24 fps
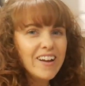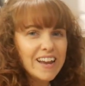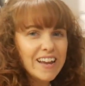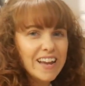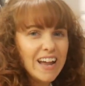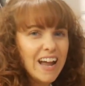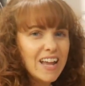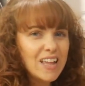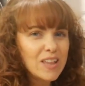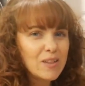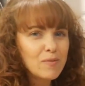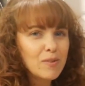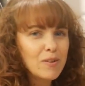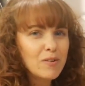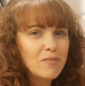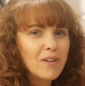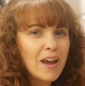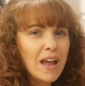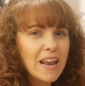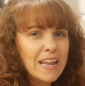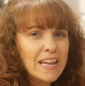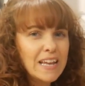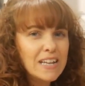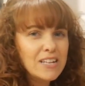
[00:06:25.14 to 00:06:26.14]
right, guys, we're
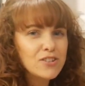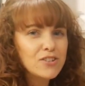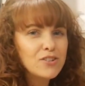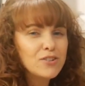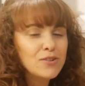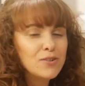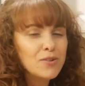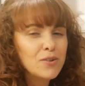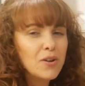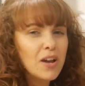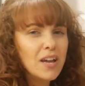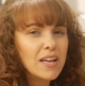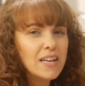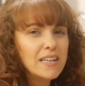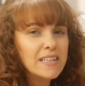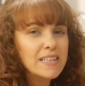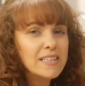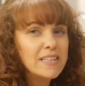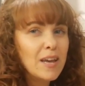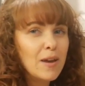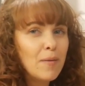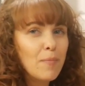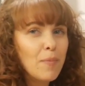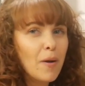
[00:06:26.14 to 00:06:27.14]
ready to
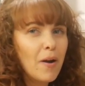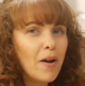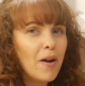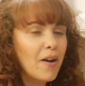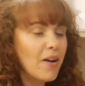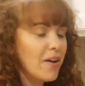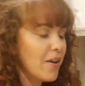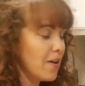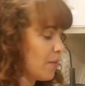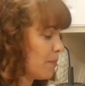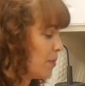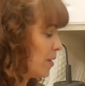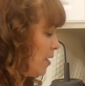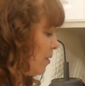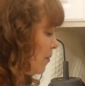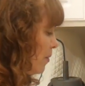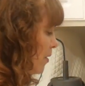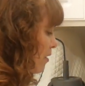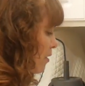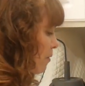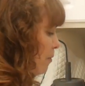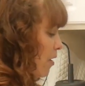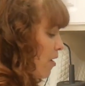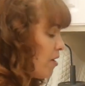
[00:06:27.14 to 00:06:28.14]
dip our peanut
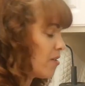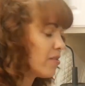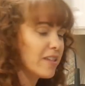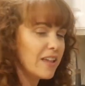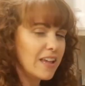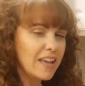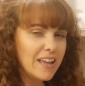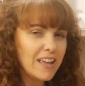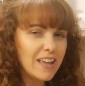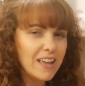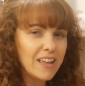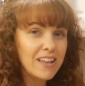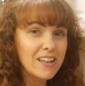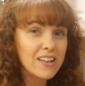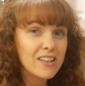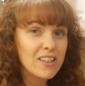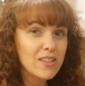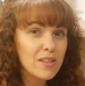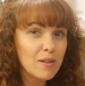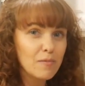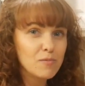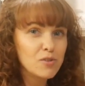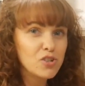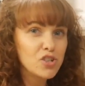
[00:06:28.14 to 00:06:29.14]
butter balls
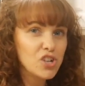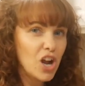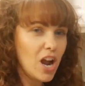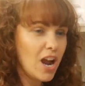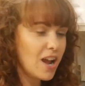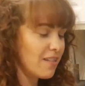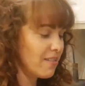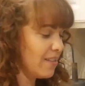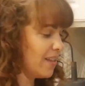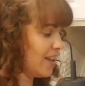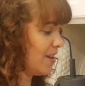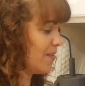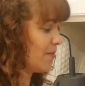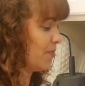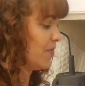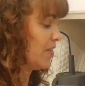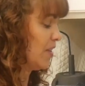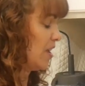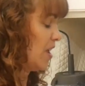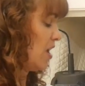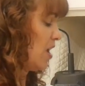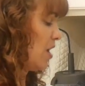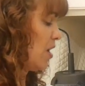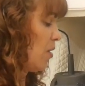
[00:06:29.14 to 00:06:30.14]
in some chocolate.
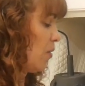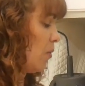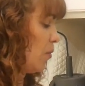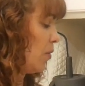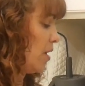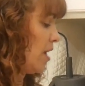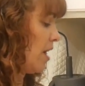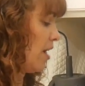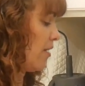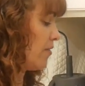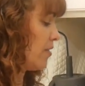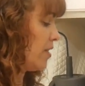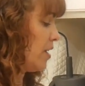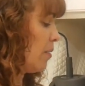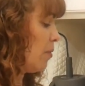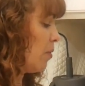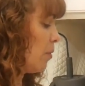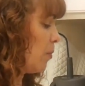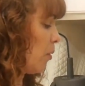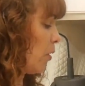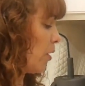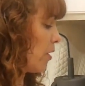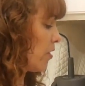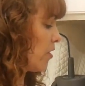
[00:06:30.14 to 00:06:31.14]
We have a
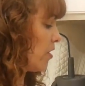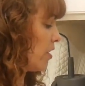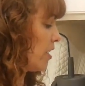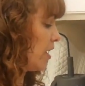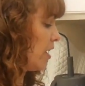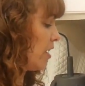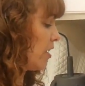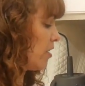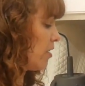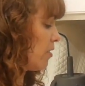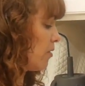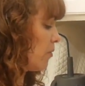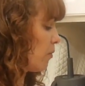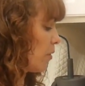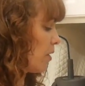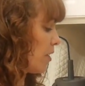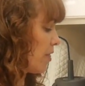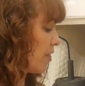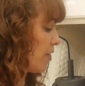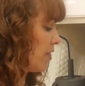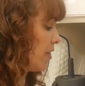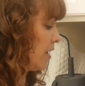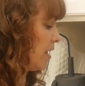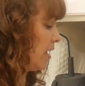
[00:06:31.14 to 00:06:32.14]
double boiler here
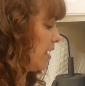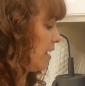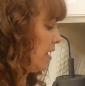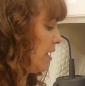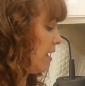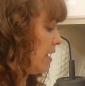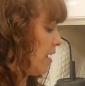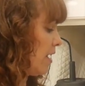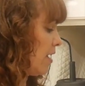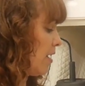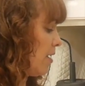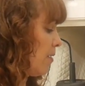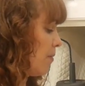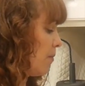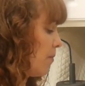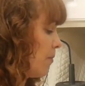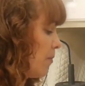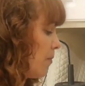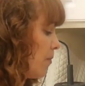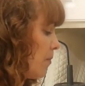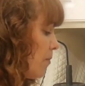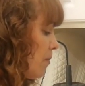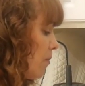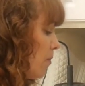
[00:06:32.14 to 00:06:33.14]
with the
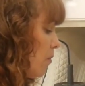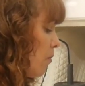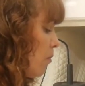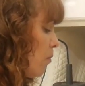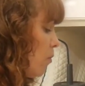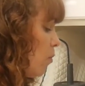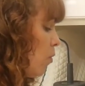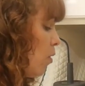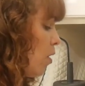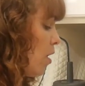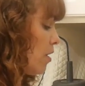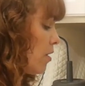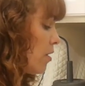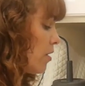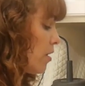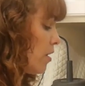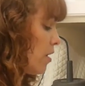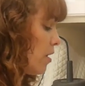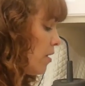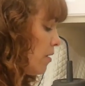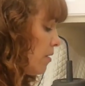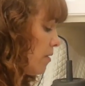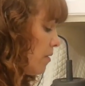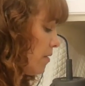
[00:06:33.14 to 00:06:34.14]

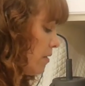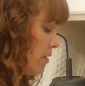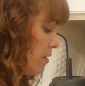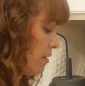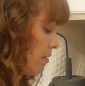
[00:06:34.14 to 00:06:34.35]
water